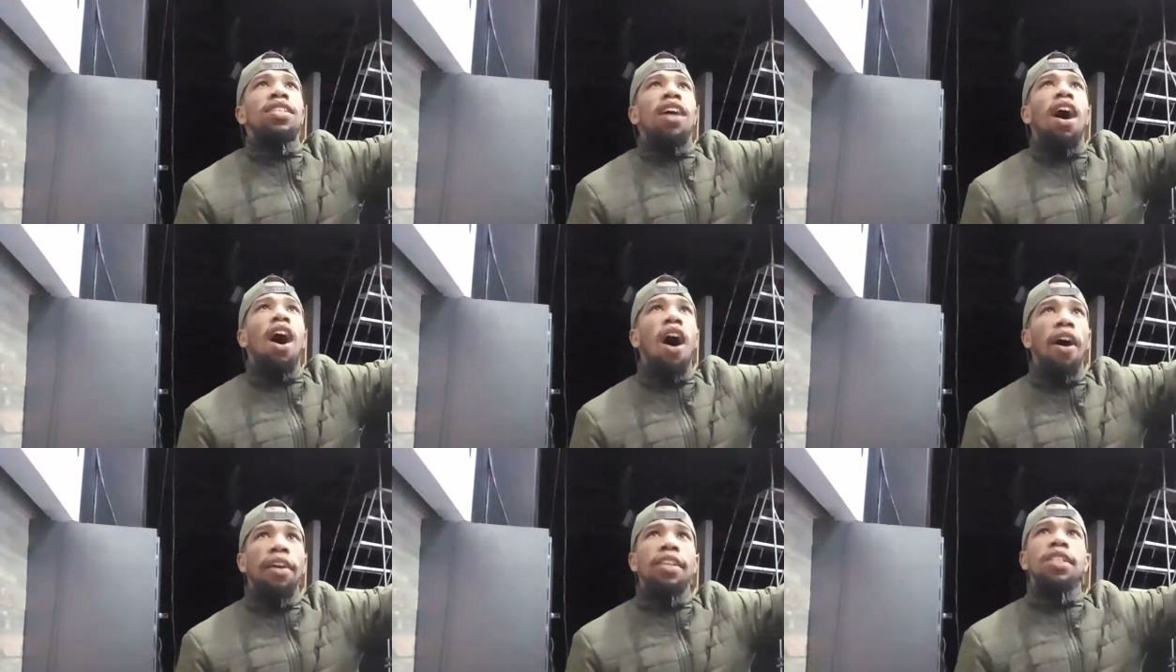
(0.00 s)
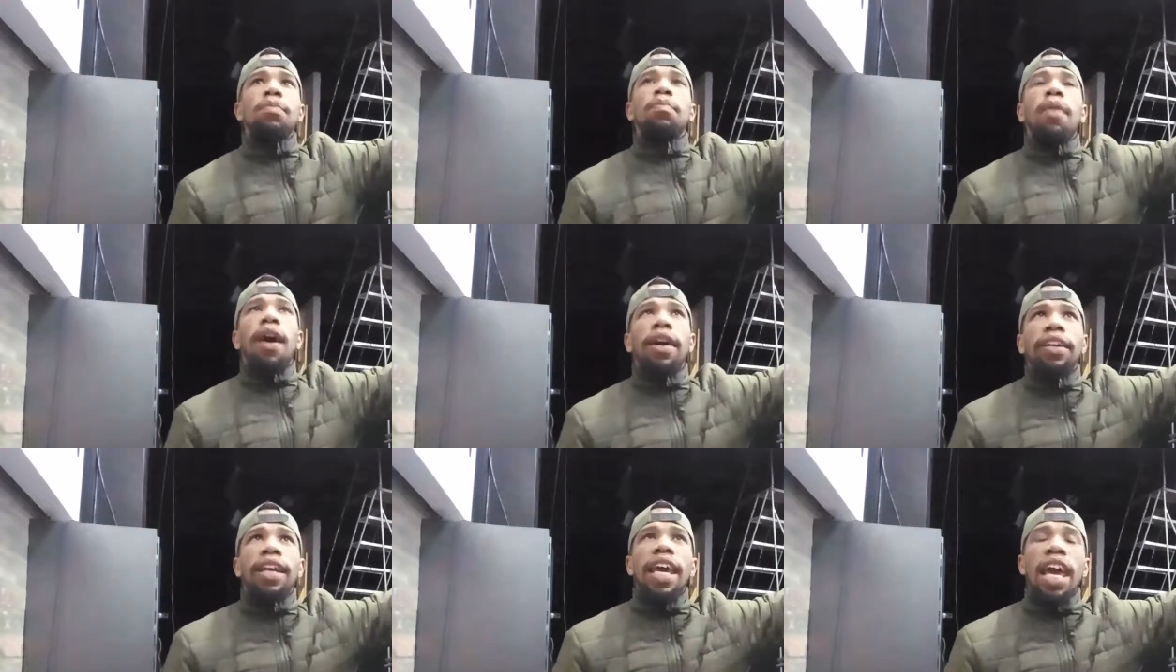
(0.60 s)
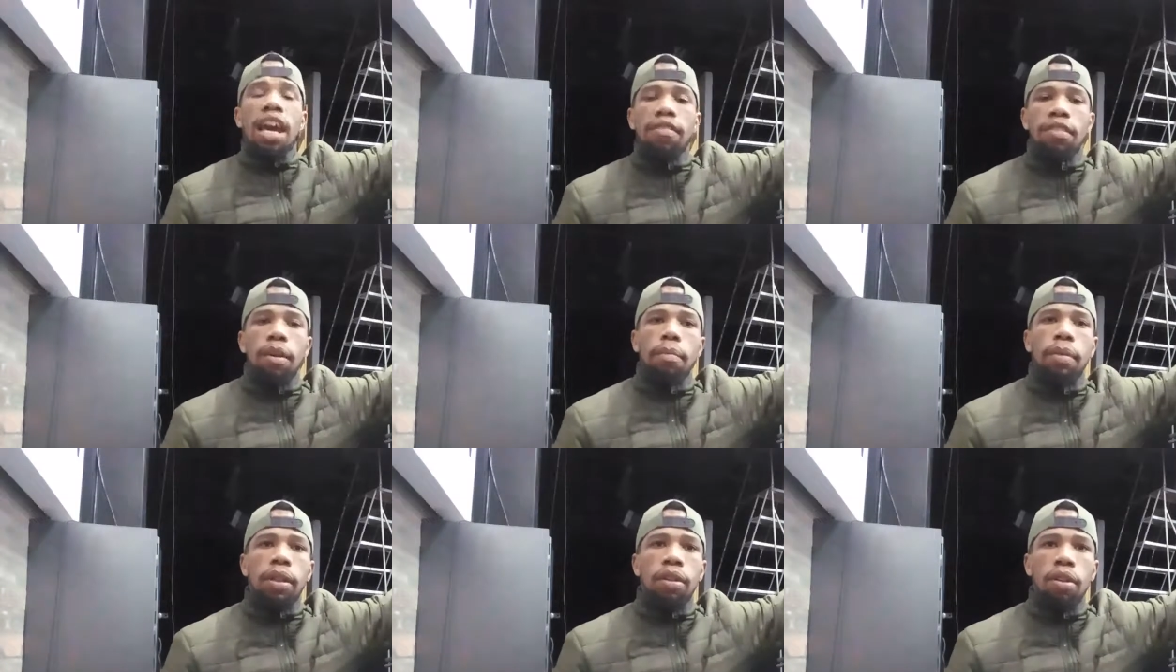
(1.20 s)
hardest part ever,
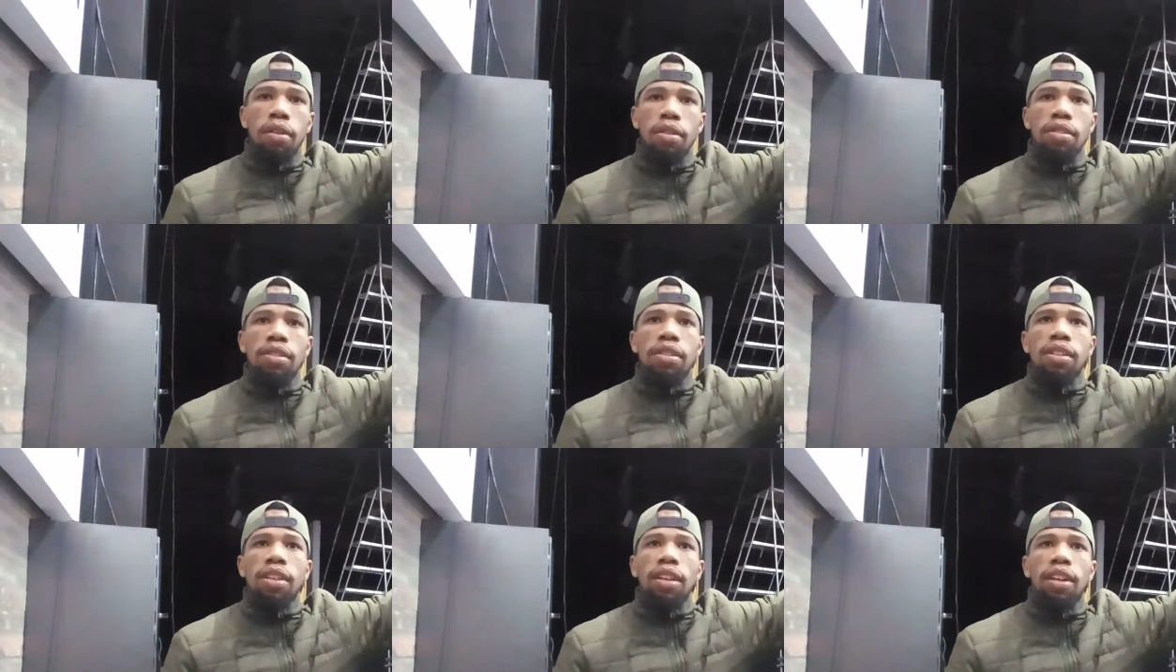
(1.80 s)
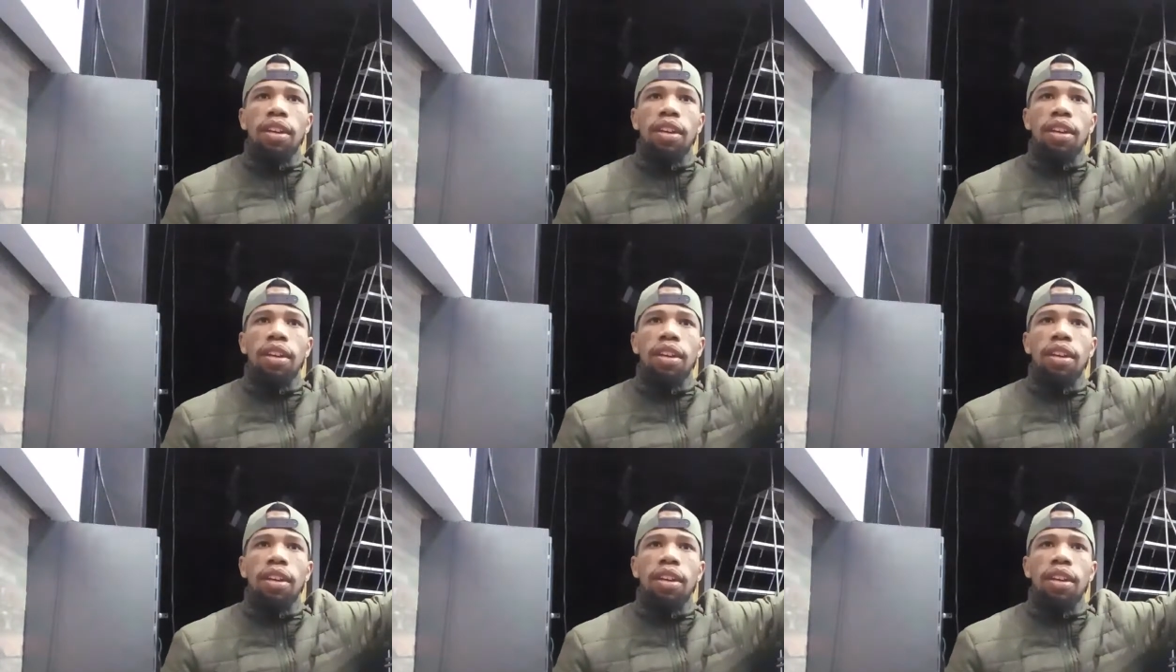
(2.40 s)
because